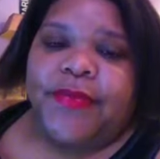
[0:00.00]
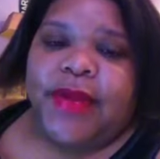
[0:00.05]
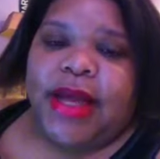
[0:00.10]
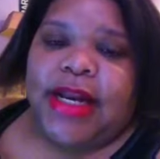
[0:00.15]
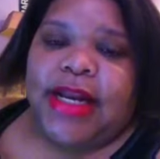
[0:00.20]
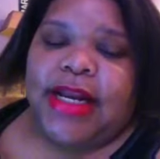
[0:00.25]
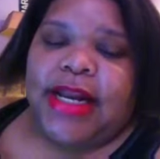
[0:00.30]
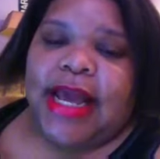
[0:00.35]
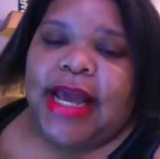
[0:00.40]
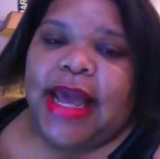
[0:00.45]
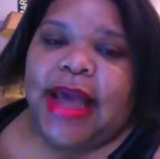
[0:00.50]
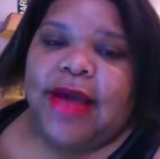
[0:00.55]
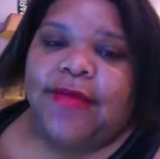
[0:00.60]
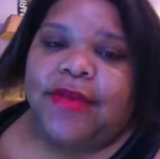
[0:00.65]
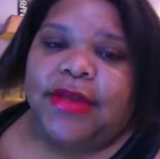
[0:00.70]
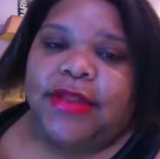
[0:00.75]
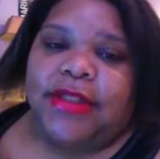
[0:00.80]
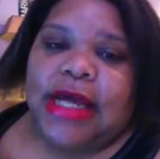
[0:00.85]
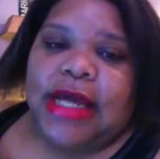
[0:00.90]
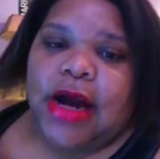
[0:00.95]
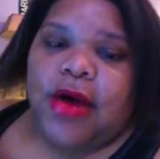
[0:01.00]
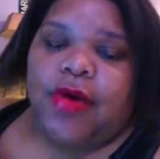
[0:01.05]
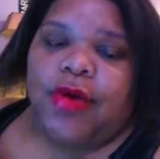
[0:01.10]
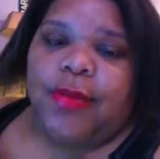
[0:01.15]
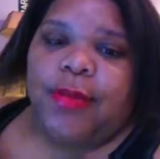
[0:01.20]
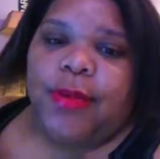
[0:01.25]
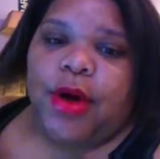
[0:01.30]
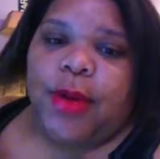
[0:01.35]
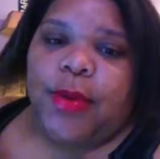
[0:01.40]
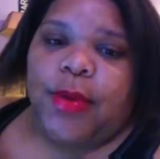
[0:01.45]
And then they have this
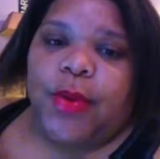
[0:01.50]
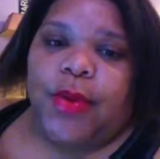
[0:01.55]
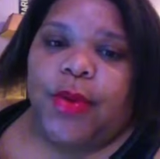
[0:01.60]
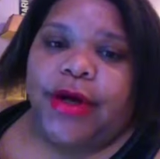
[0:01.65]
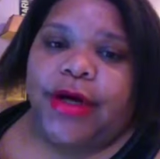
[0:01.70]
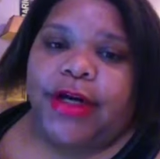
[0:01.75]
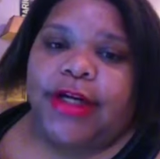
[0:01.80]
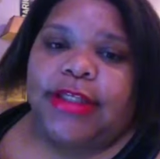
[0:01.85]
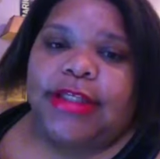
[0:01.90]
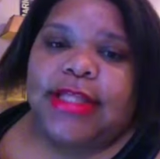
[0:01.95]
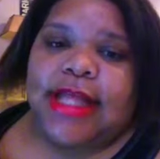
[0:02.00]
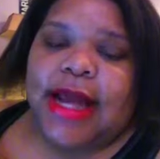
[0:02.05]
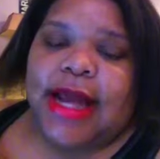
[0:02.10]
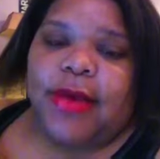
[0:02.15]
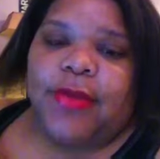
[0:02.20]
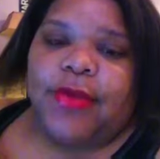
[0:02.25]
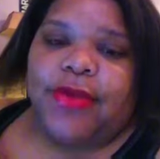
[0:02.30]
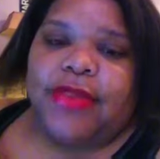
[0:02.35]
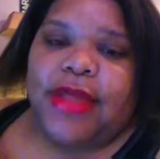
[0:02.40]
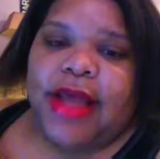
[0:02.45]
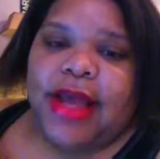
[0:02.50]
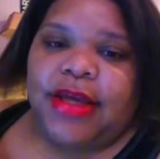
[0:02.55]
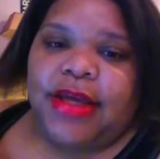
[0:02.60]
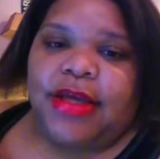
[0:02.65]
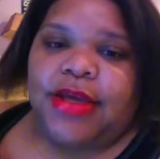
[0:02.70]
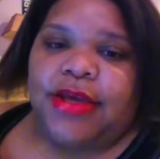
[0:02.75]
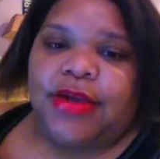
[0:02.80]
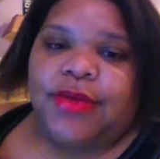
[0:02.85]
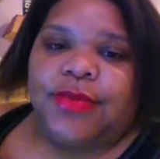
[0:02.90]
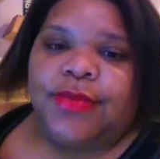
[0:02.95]
awkward moment where he's like, well,
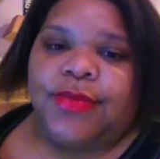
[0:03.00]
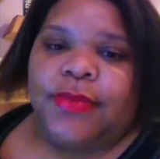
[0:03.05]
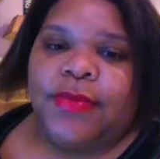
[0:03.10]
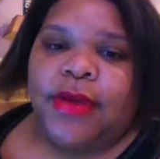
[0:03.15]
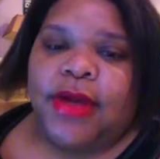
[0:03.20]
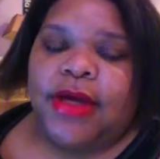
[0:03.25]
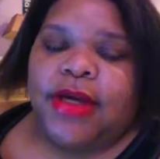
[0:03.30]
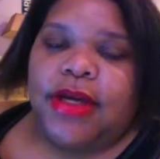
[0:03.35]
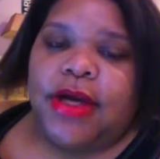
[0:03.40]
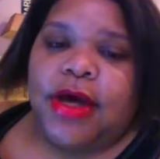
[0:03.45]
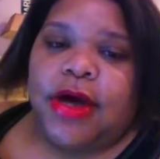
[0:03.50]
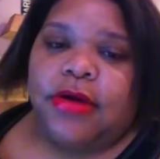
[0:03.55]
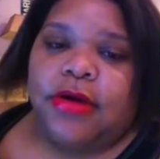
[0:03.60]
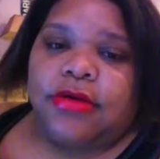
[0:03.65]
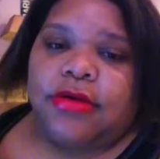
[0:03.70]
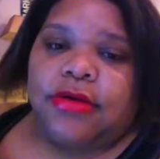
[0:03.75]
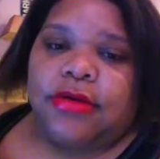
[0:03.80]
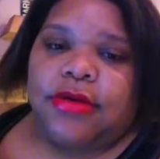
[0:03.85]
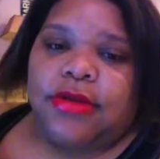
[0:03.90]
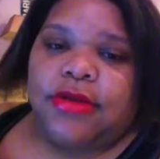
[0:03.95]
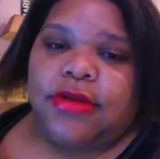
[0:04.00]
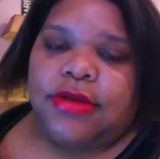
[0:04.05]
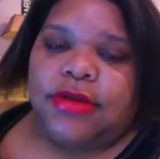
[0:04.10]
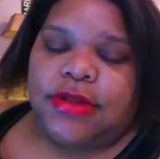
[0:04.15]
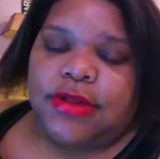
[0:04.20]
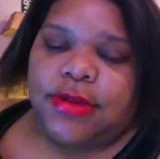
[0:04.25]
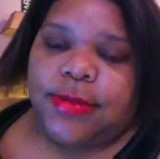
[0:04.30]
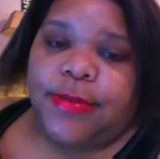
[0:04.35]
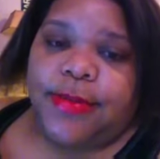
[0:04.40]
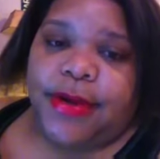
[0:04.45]
thank you. He goes,
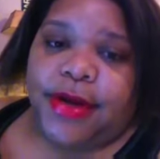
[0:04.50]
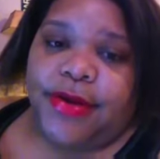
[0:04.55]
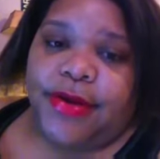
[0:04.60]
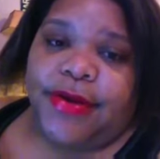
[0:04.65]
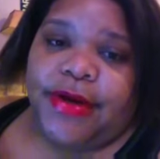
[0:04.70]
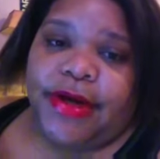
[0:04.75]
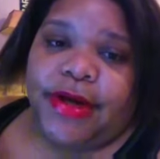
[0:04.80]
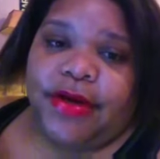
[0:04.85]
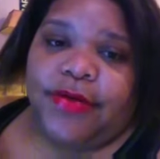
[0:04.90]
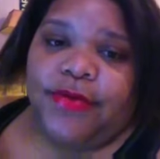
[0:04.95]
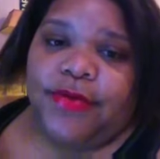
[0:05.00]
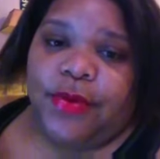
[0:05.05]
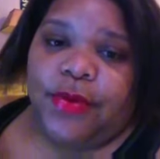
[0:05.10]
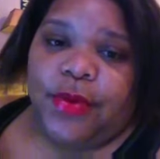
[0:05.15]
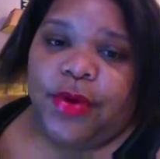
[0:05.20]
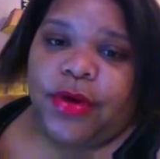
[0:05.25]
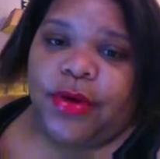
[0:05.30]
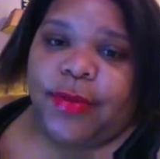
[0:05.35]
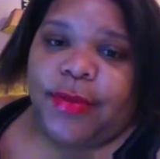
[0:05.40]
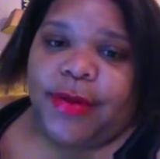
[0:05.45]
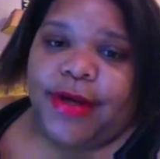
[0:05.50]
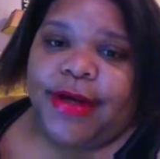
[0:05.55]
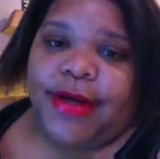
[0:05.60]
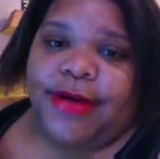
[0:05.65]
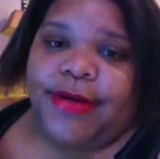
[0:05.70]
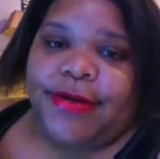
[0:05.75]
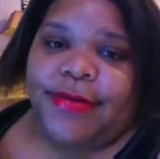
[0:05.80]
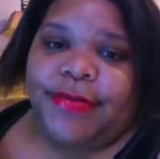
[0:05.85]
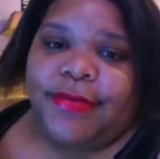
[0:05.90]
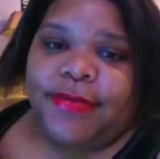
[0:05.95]
it's a beer in here if you want a
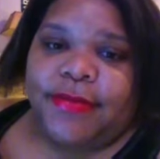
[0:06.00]
beer.